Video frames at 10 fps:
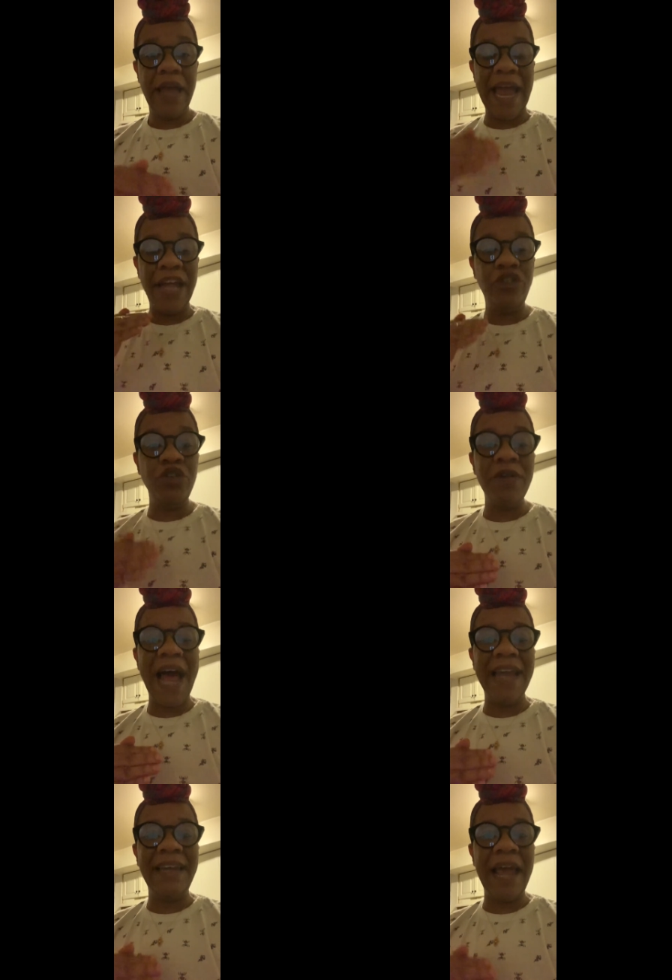And do
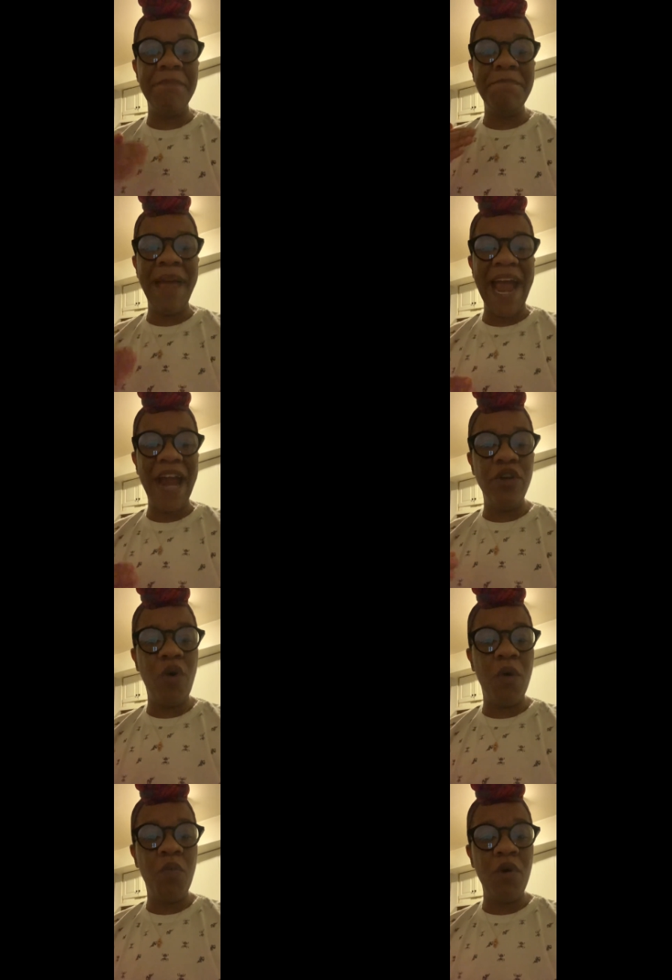not let man
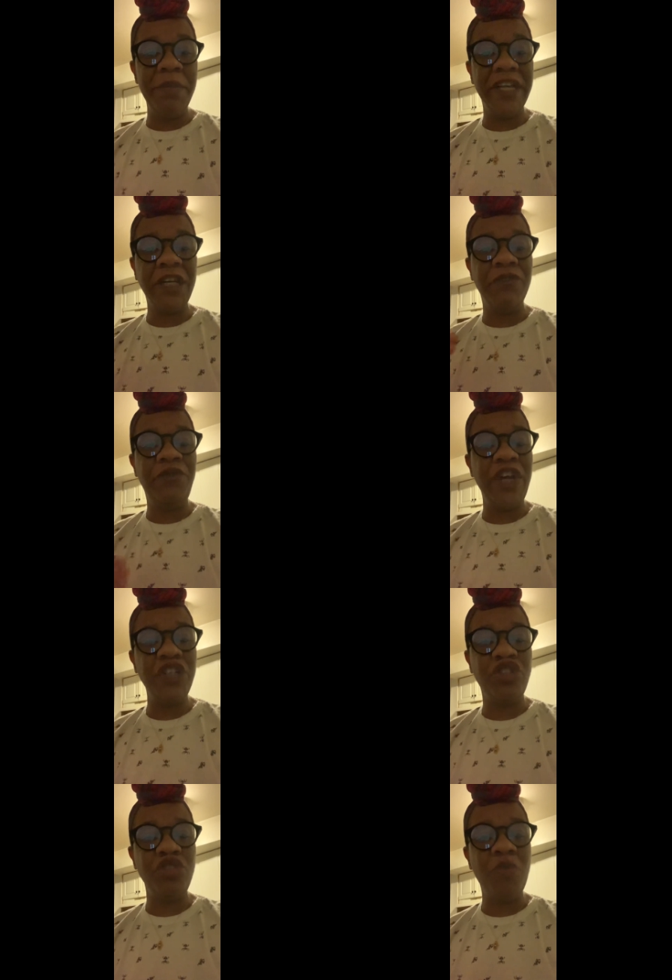nor woman
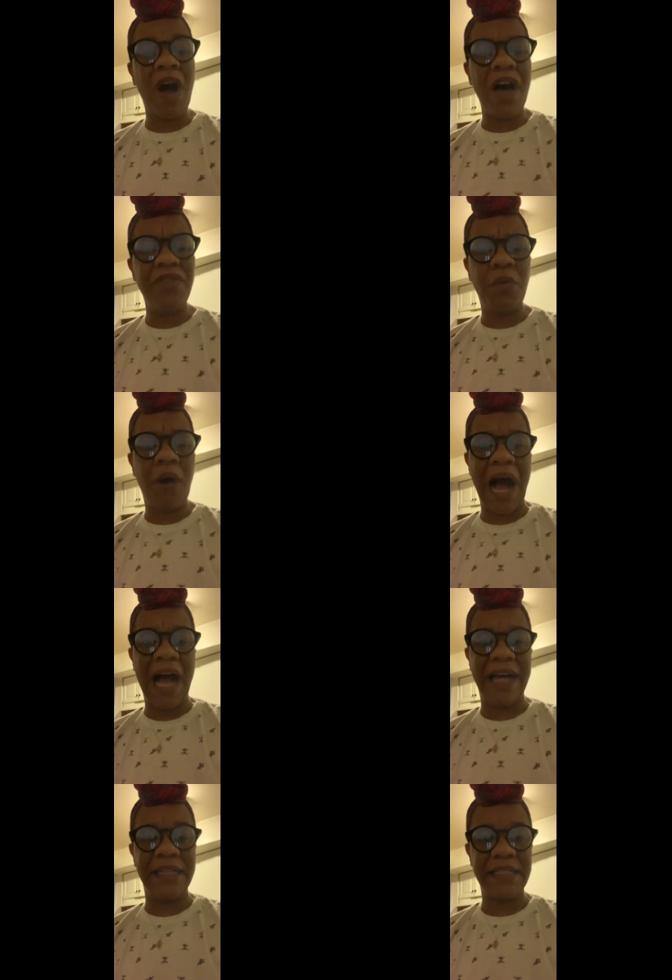convince you
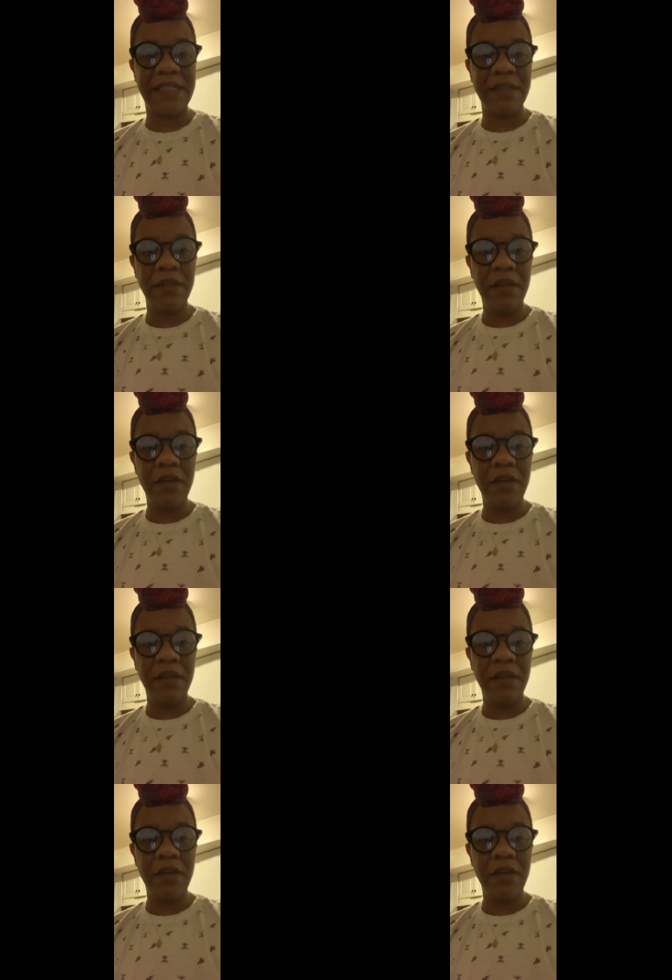otherwise.